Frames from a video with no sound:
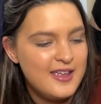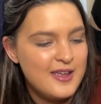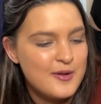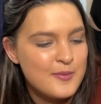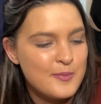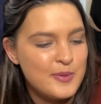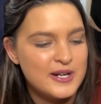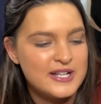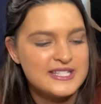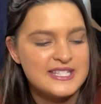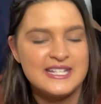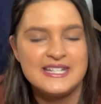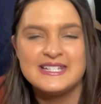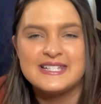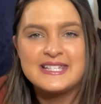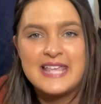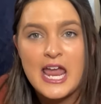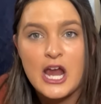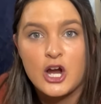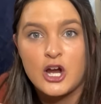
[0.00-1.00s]
but it didn't
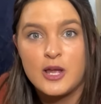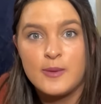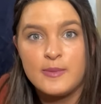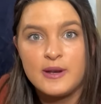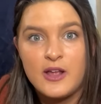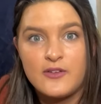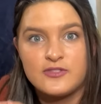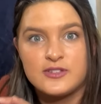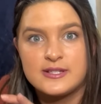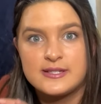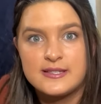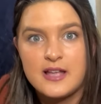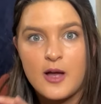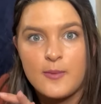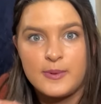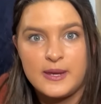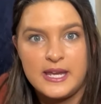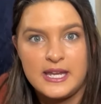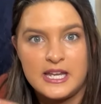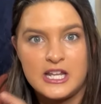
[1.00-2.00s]
scare him enough to stop
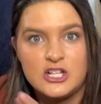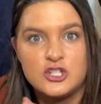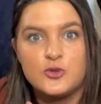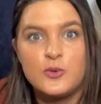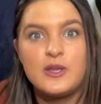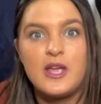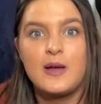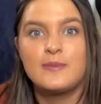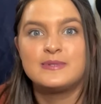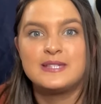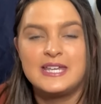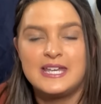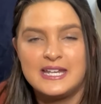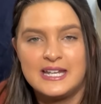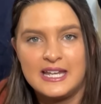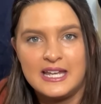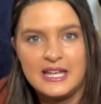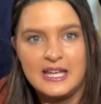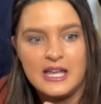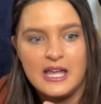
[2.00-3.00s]
eating, so he kept
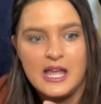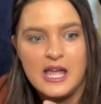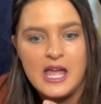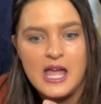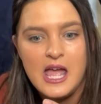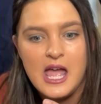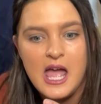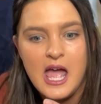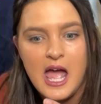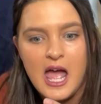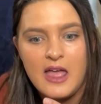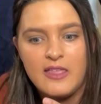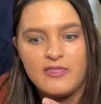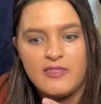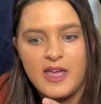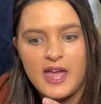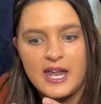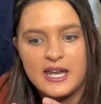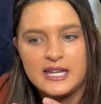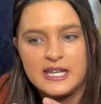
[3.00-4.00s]
eating. And
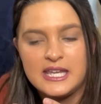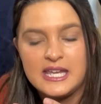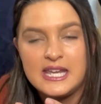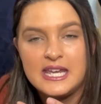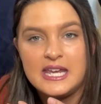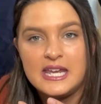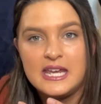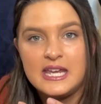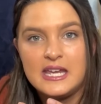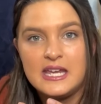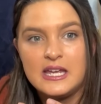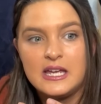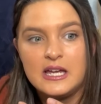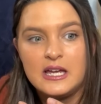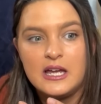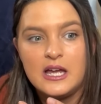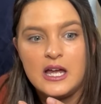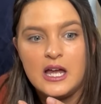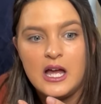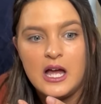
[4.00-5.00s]
then he
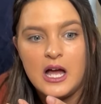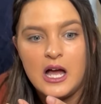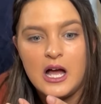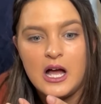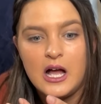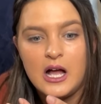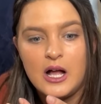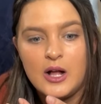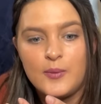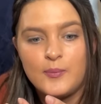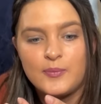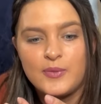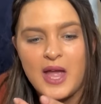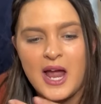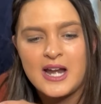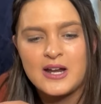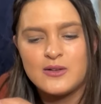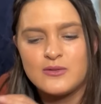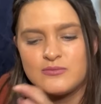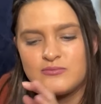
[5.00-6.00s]

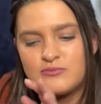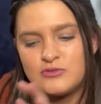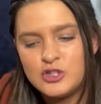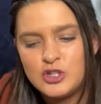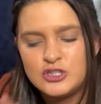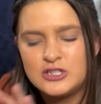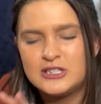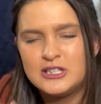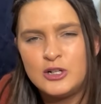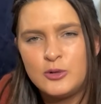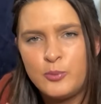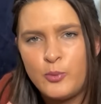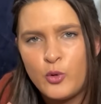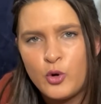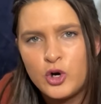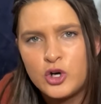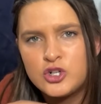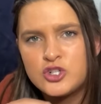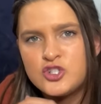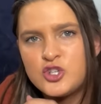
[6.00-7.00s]
kind of looked a little
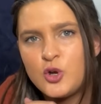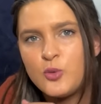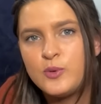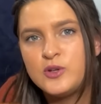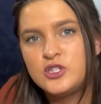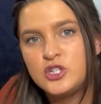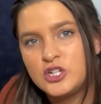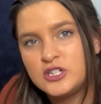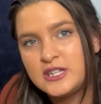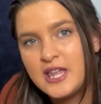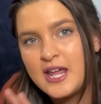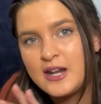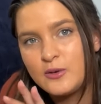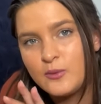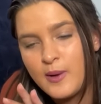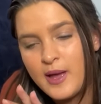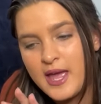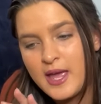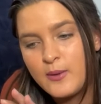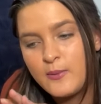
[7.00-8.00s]
bored, so we took that away.